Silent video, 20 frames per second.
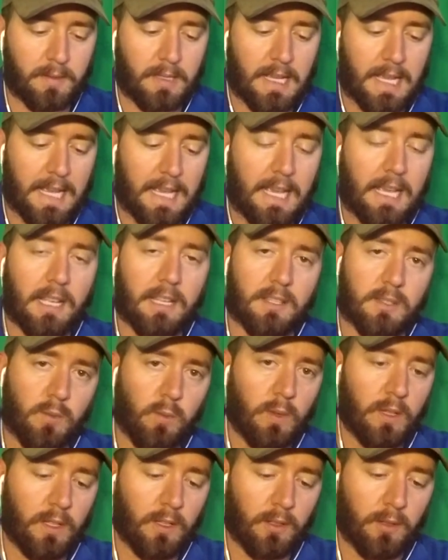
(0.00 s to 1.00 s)
hands
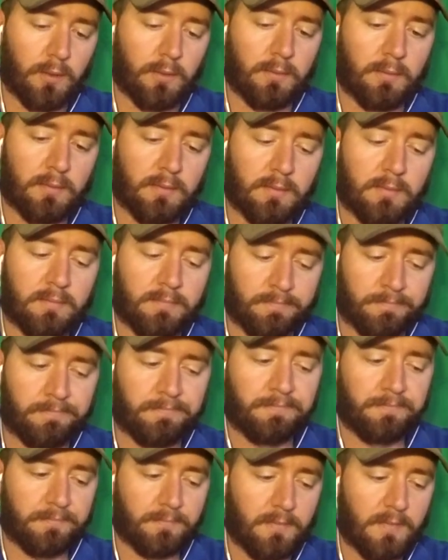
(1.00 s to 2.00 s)
will
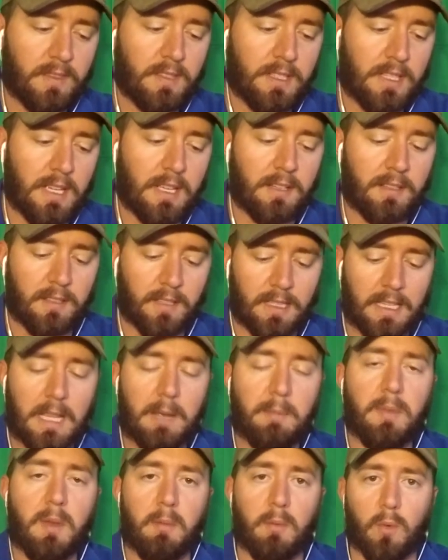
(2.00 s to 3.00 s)
tend to
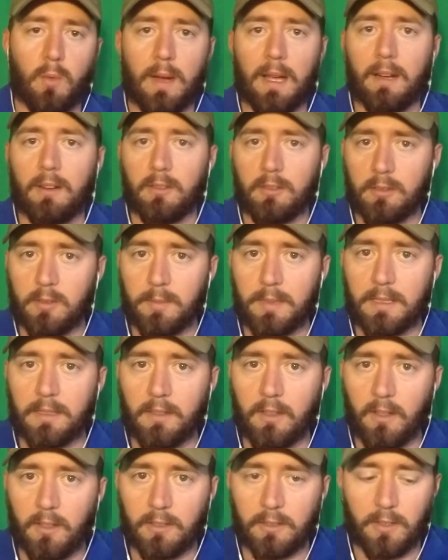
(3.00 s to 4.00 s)
keep them around a little bit
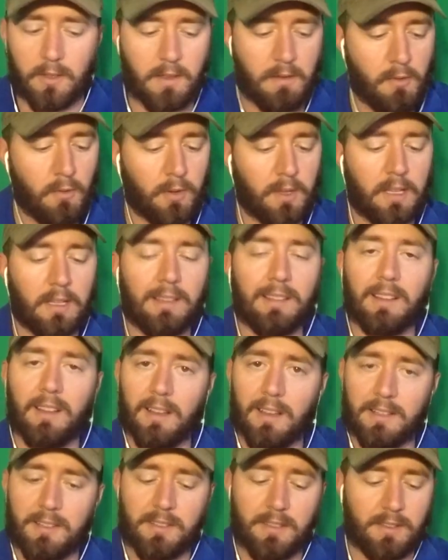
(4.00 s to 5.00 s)
longer. They won't get
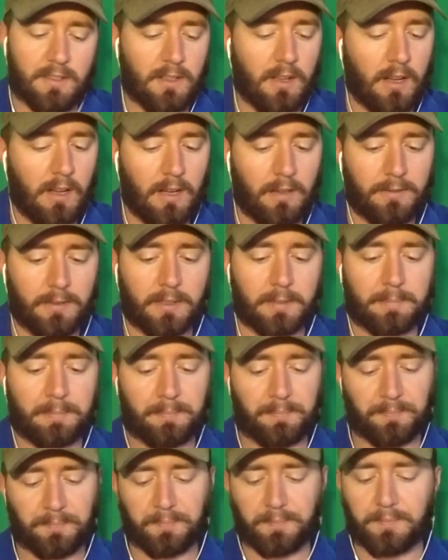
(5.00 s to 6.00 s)
lost as often.
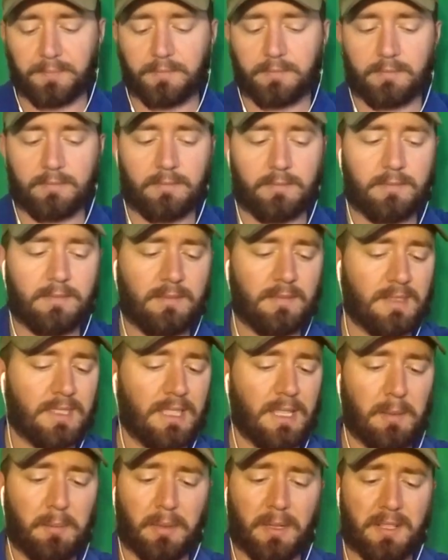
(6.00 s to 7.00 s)

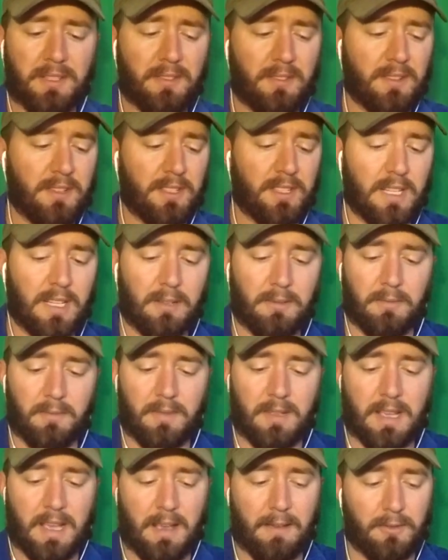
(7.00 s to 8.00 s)
And plus they're just going to
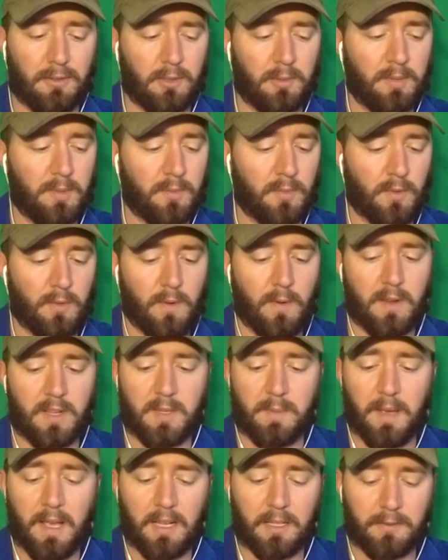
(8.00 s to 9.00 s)
have a little bit more
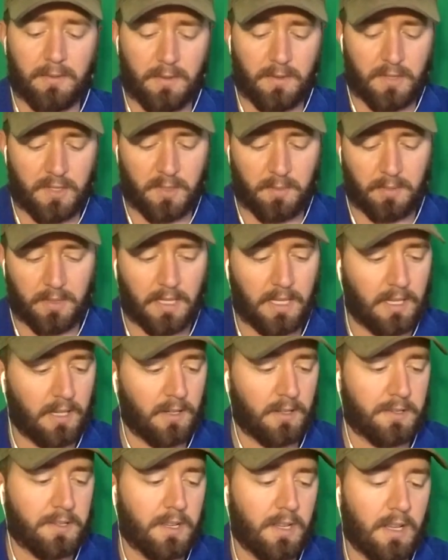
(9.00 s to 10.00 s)
respect for the
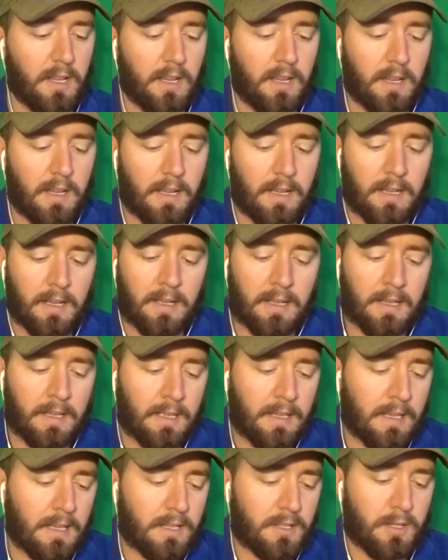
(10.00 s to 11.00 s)
suppliers.
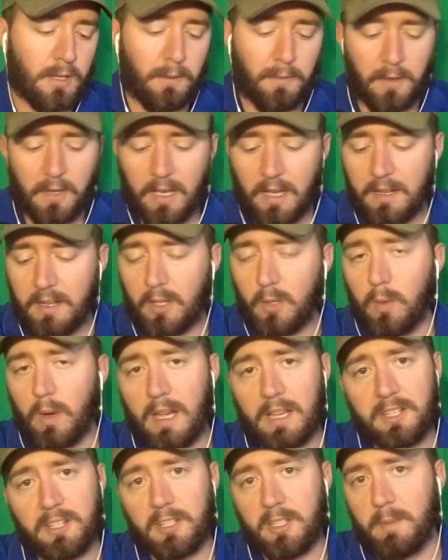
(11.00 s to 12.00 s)
So if you got any
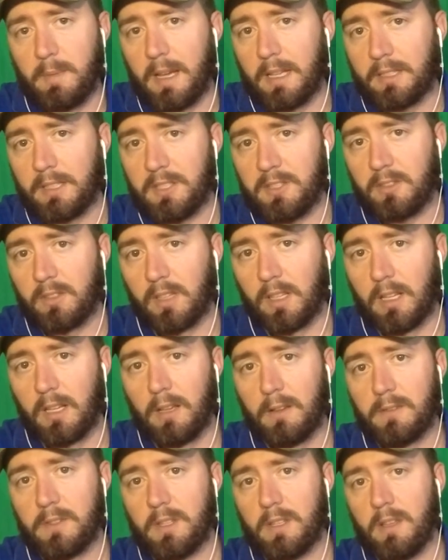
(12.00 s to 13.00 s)
questions about these
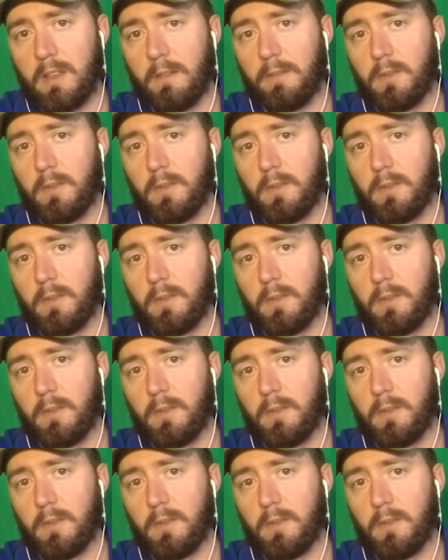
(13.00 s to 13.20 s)
gloves, if